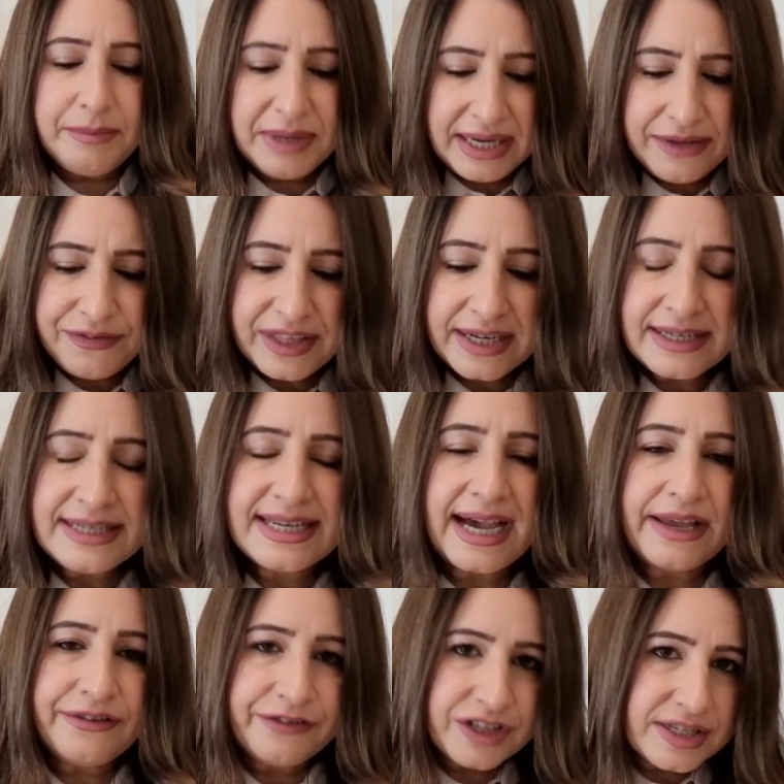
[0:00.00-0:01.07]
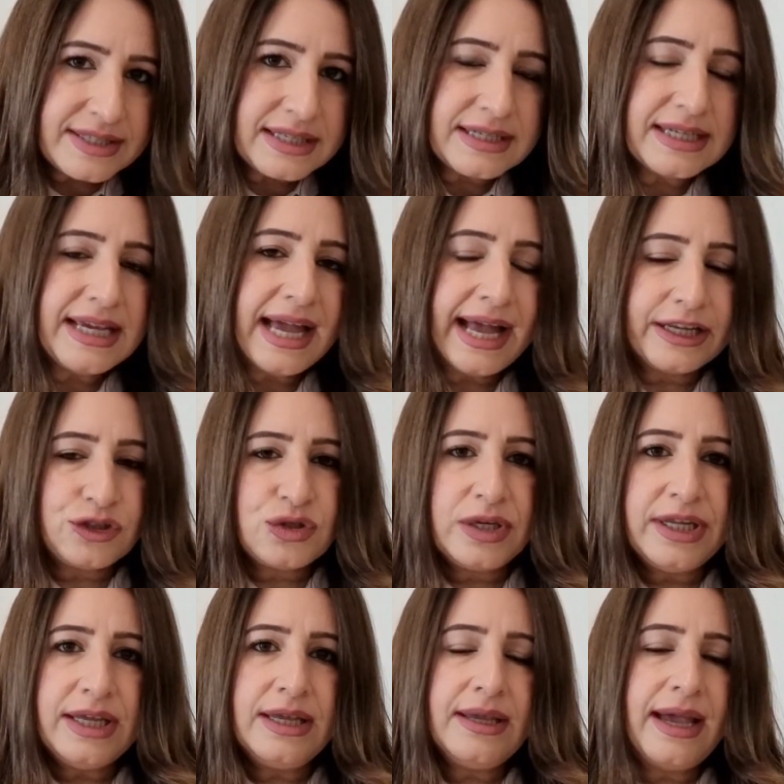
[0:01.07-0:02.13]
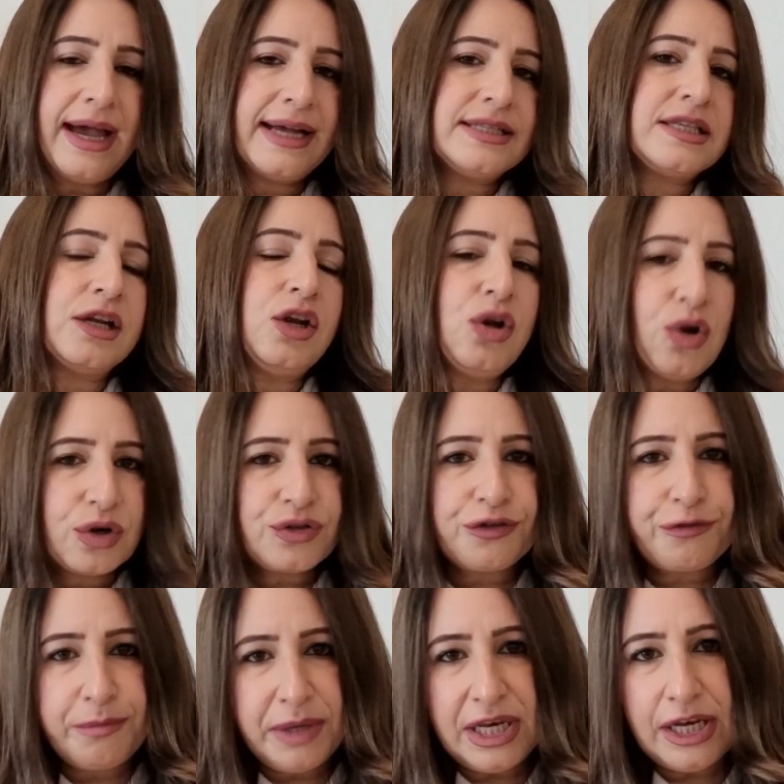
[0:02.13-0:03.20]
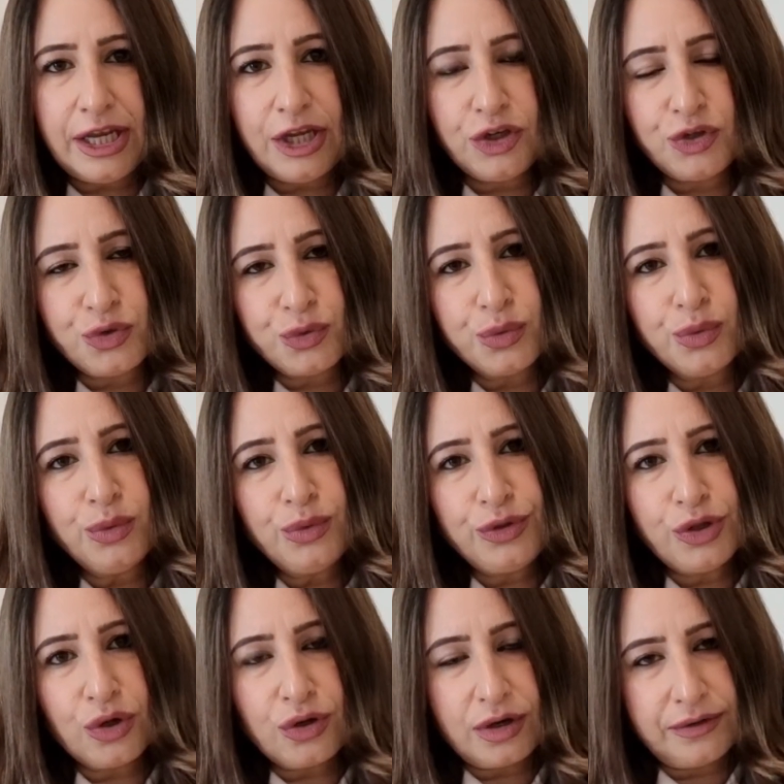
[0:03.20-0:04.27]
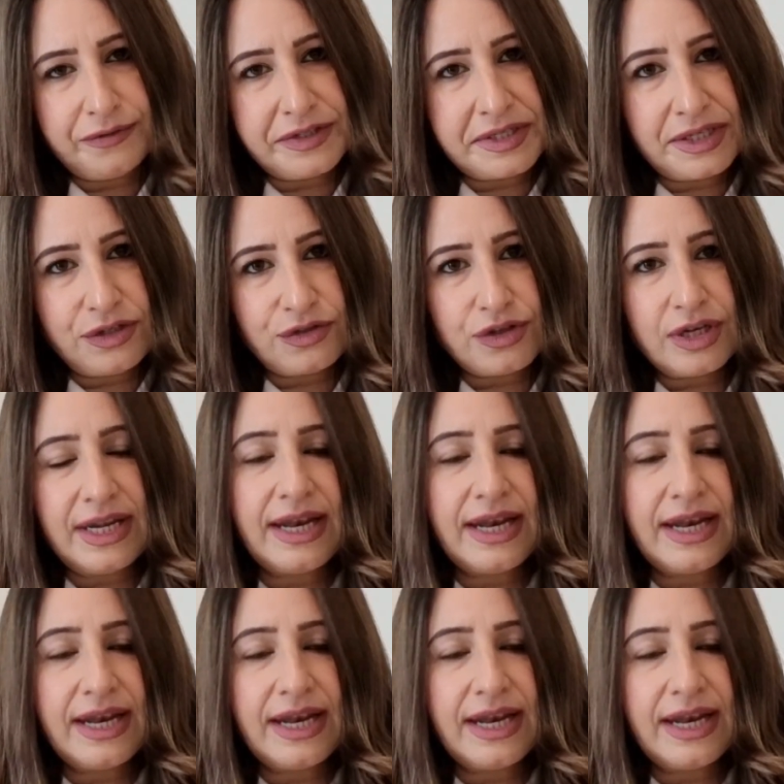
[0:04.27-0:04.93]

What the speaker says: believe that diversity actually adds a lot of meaning to your conversation.